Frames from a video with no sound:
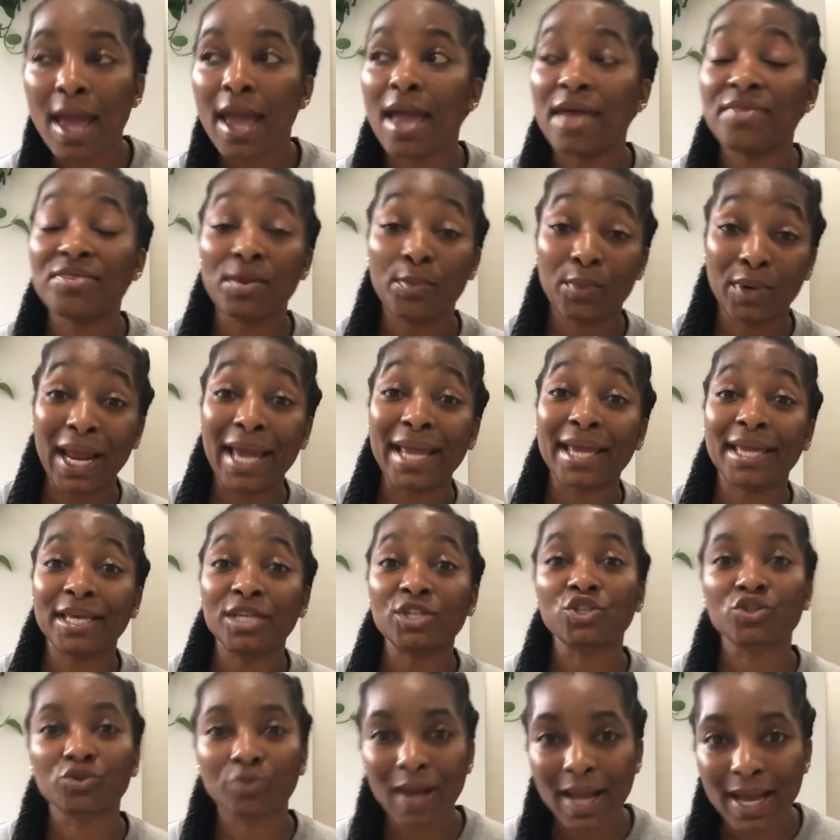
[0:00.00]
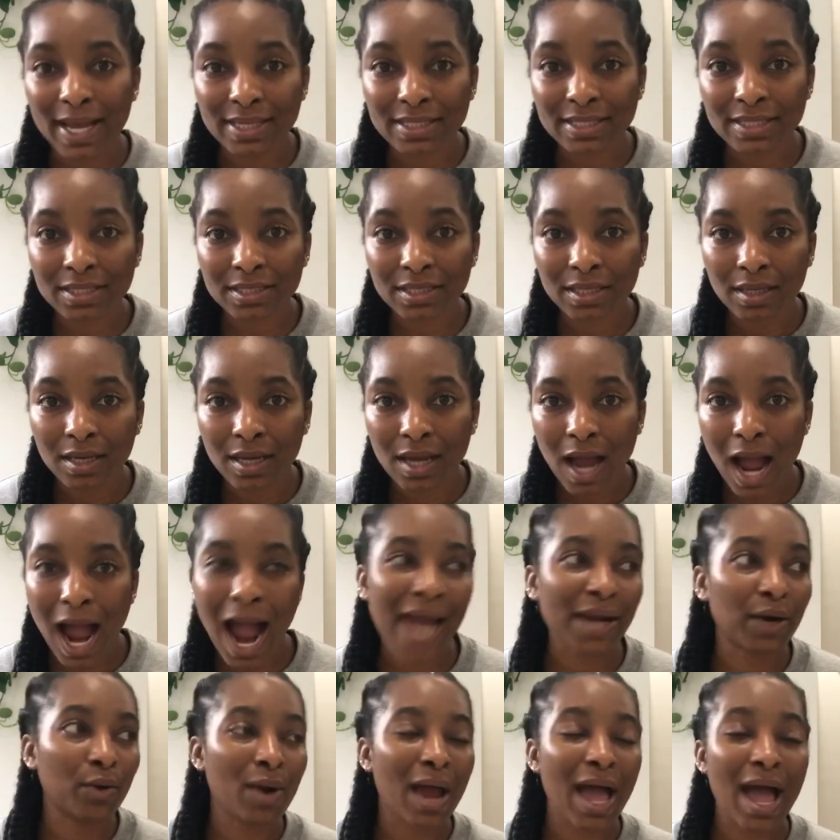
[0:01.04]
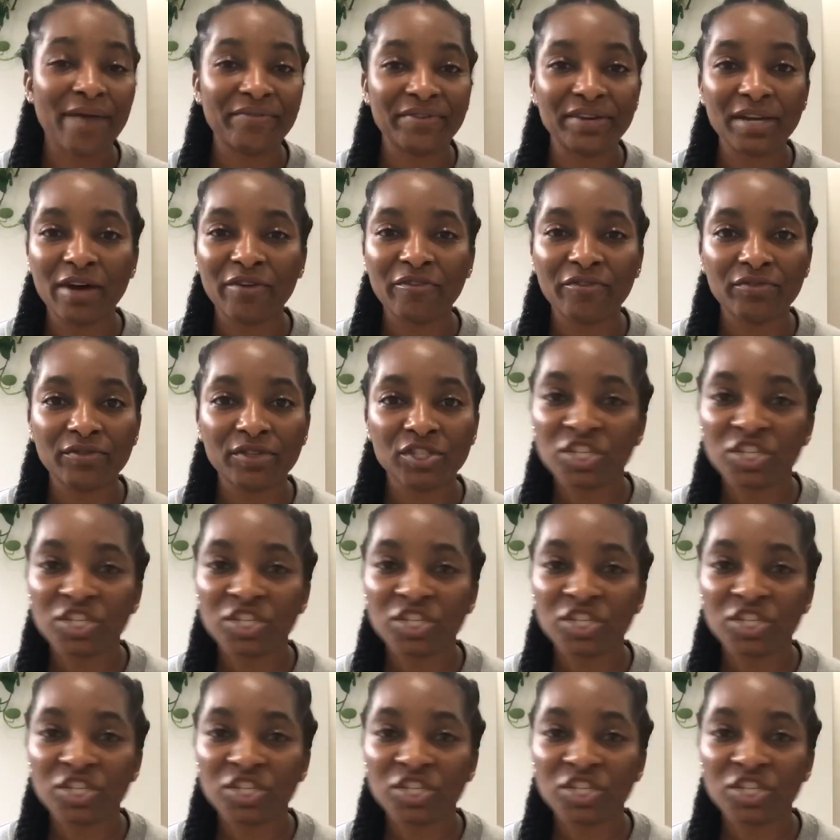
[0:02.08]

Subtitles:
And then when I get dressed, I don't have enough